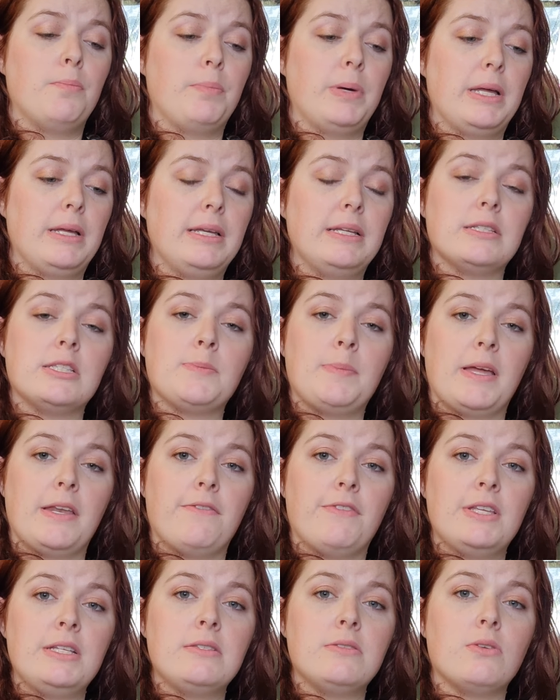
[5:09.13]
But in
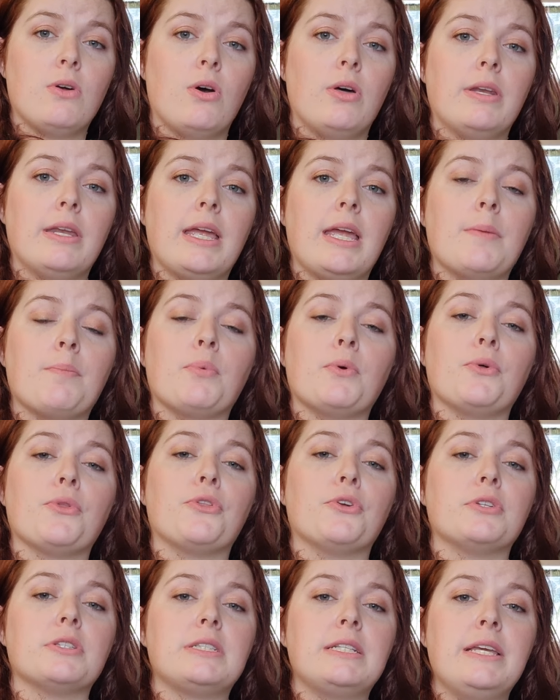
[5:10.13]
spite of this, on April
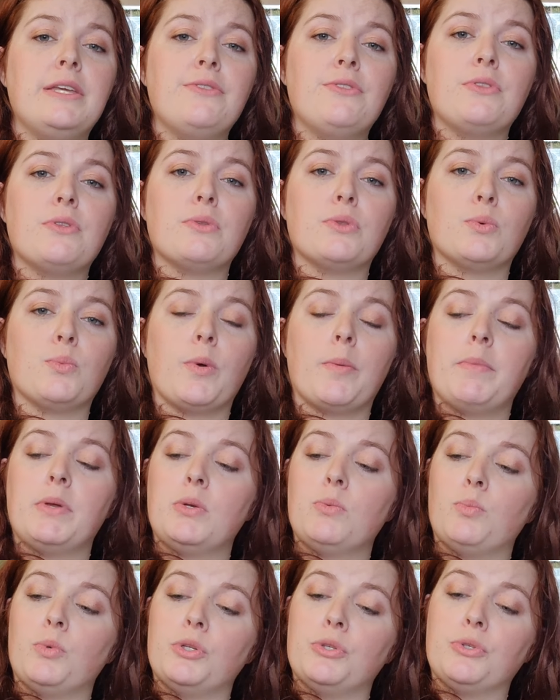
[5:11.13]
13th, the
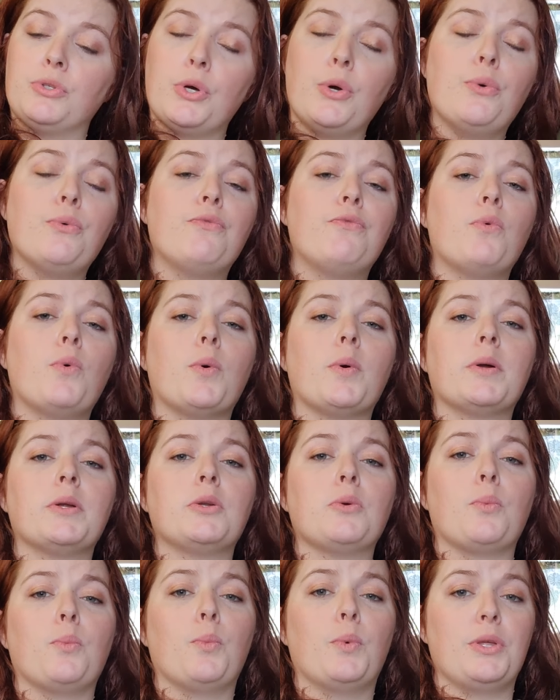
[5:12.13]
women would go
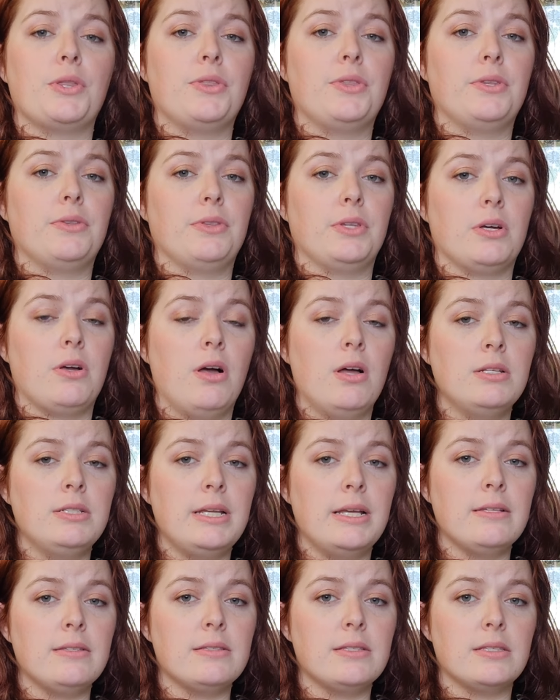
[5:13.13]
forward with the
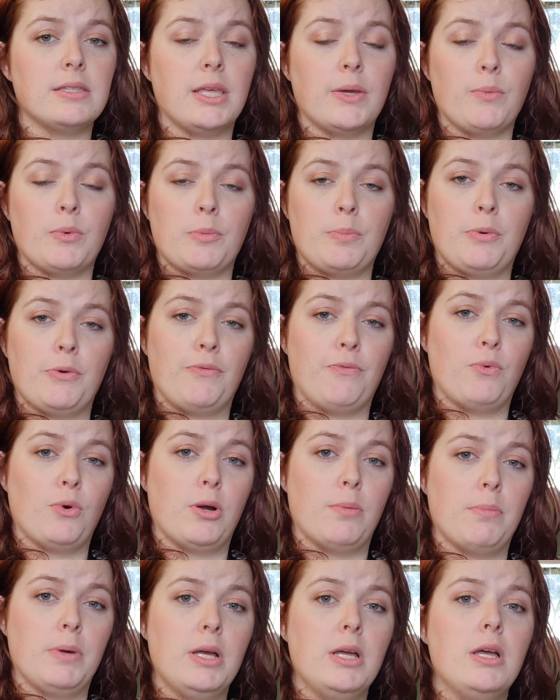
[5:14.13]
contest. They would
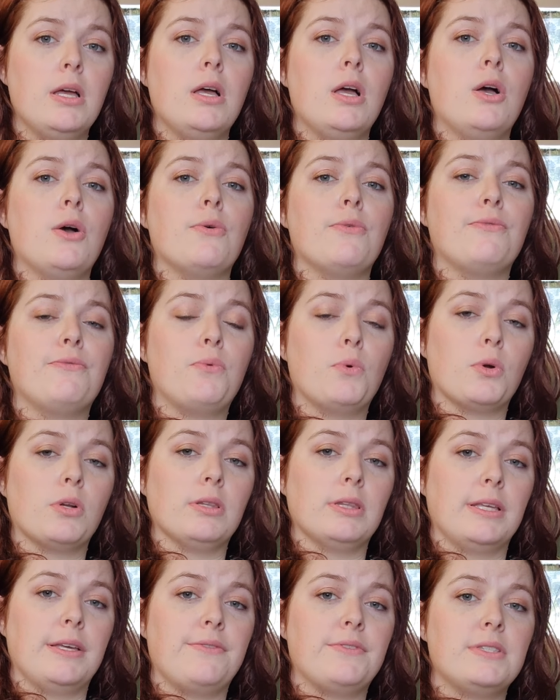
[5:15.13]
perform
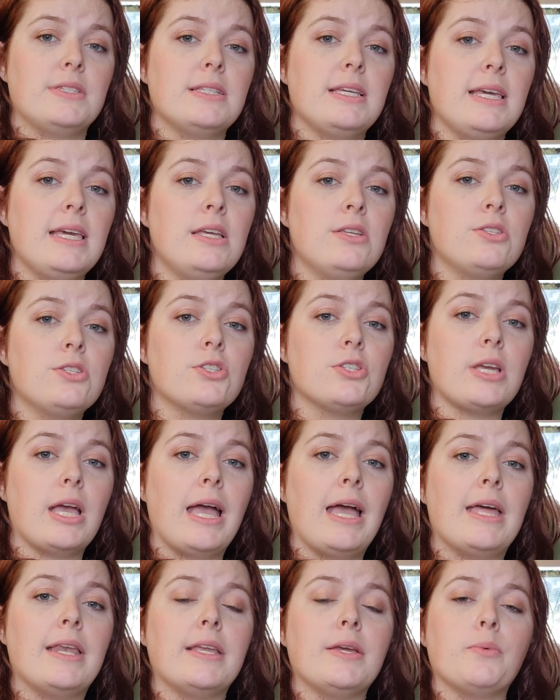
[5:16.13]
4 lifts each,
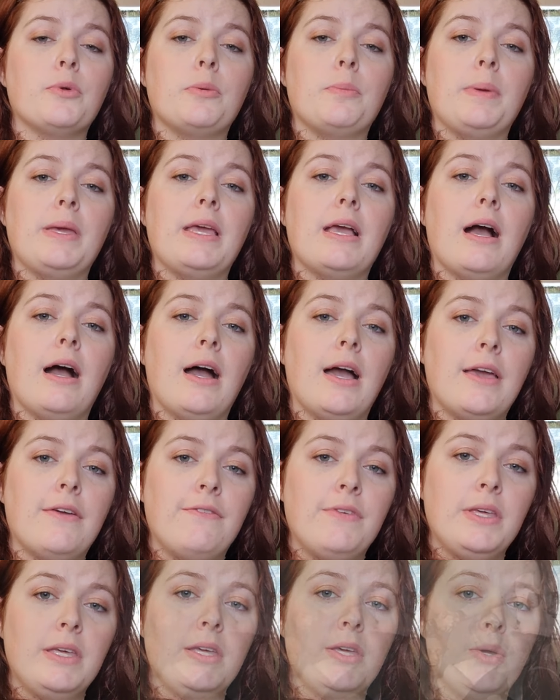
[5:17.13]
and it would be
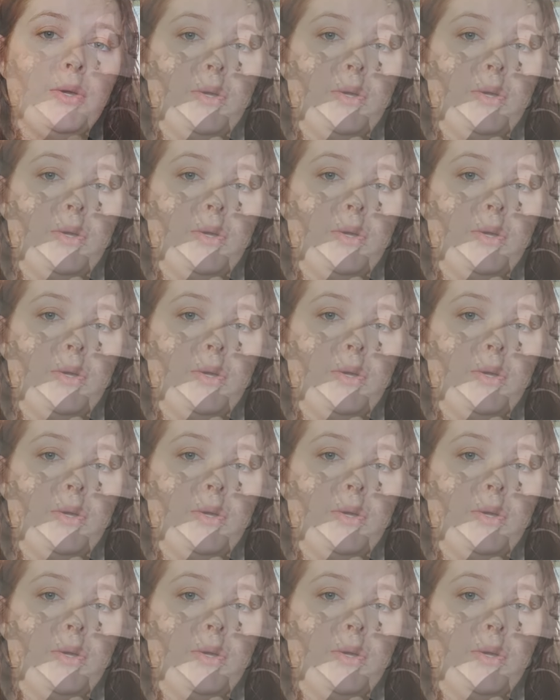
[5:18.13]
Ivy